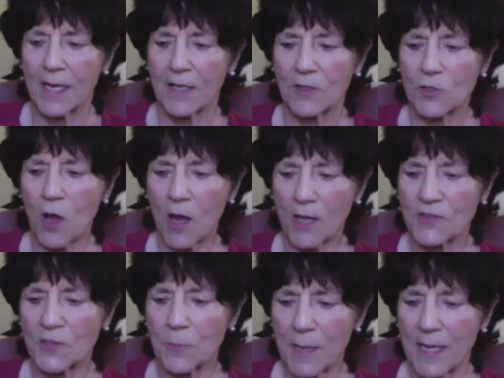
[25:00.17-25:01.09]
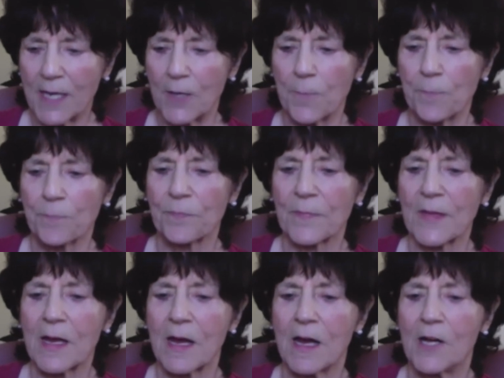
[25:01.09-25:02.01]
talks about
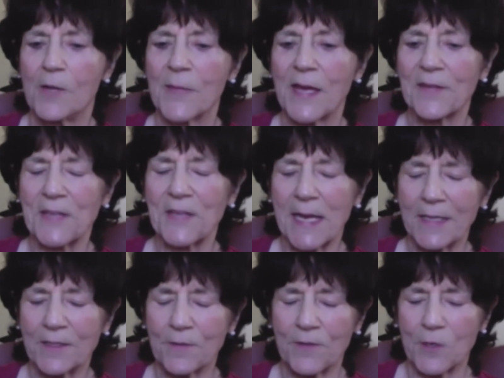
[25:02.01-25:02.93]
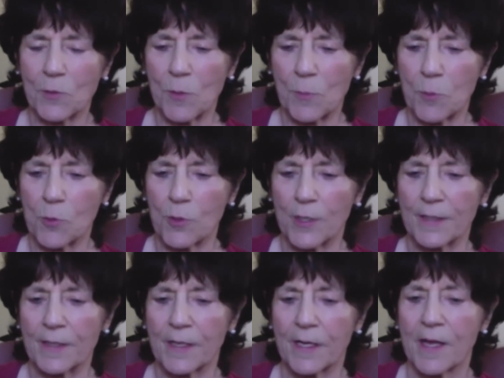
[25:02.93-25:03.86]
um, at the end of their
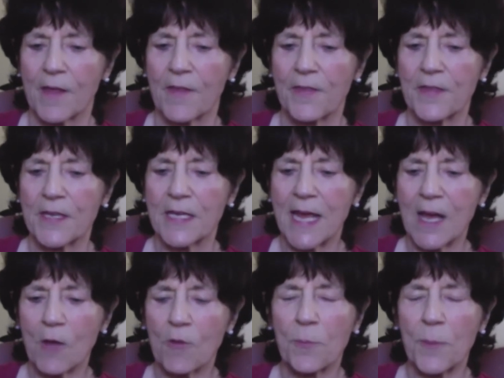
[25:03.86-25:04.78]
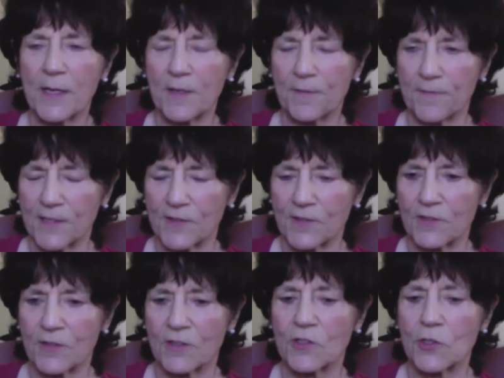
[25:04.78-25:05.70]
report the health
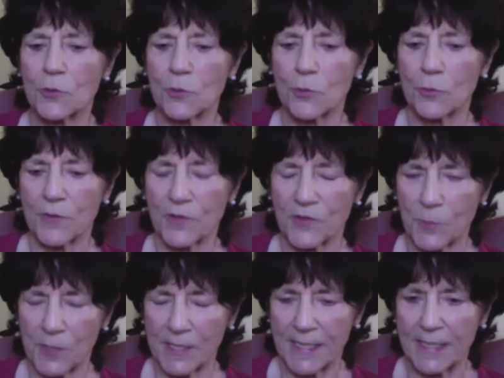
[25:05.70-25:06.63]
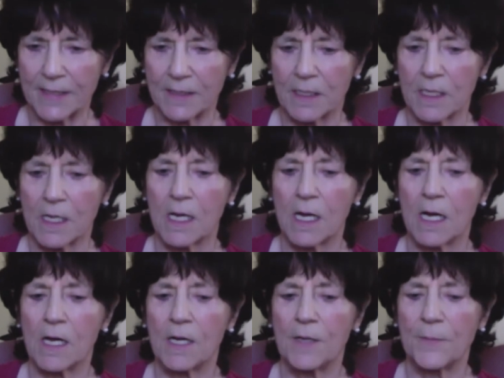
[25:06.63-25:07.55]
benefits to this plan
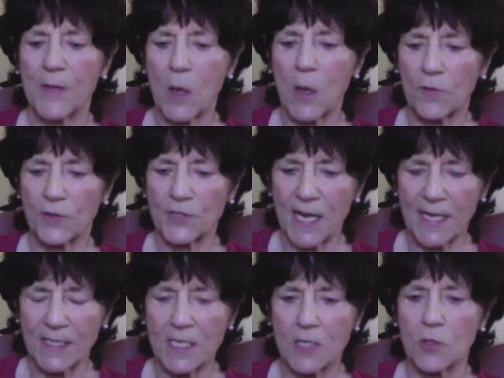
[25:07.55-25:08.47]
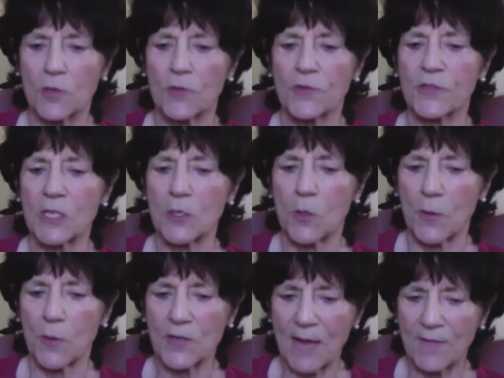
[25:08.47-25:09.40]
um, over 10 years, you
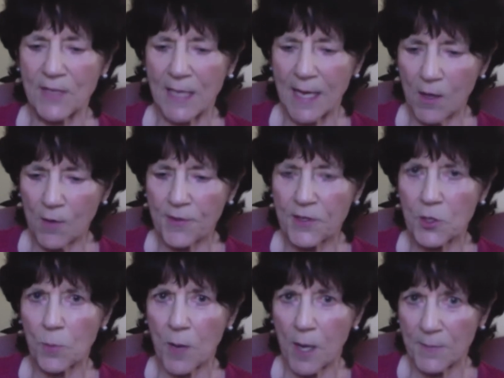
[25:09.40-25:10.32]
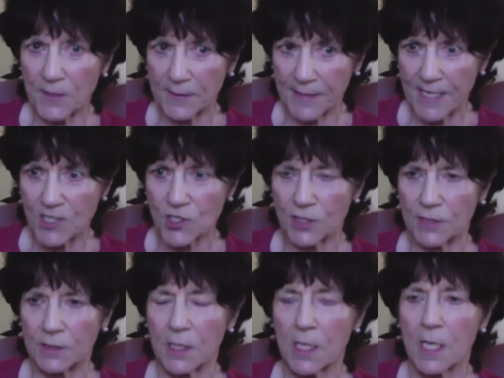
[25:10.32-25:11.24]
know, having a healthier
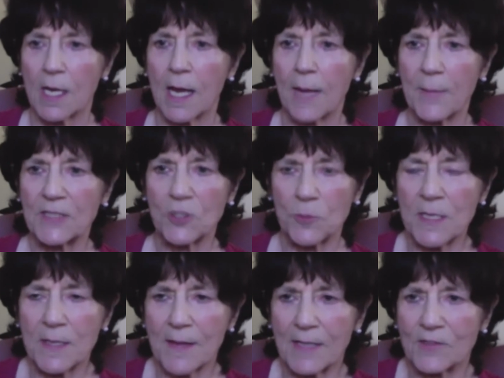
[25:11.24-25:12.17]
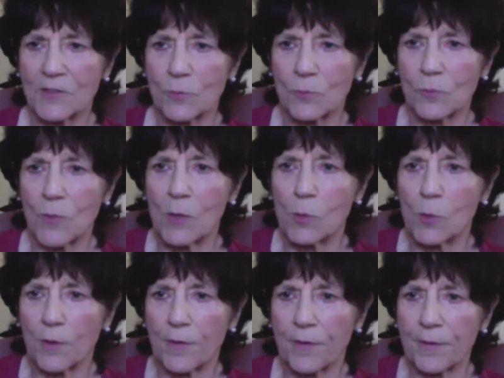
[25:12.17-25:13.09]
population. I mean, to me, that's well
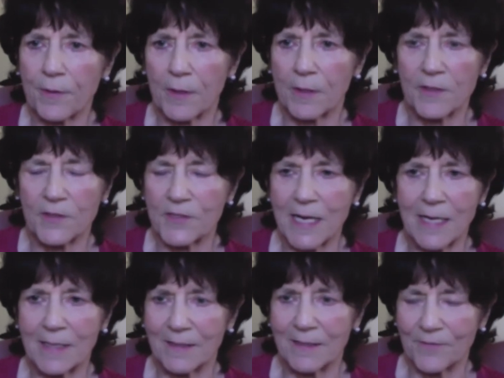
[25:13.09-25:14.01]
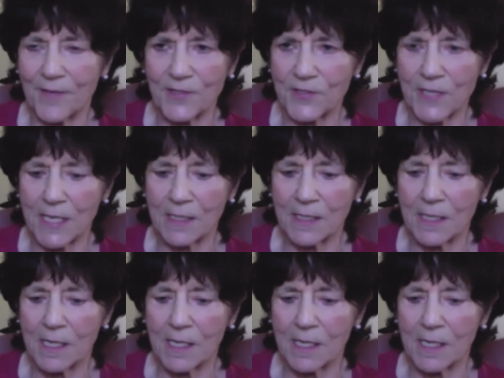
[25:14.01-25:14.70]
worth the state investing in.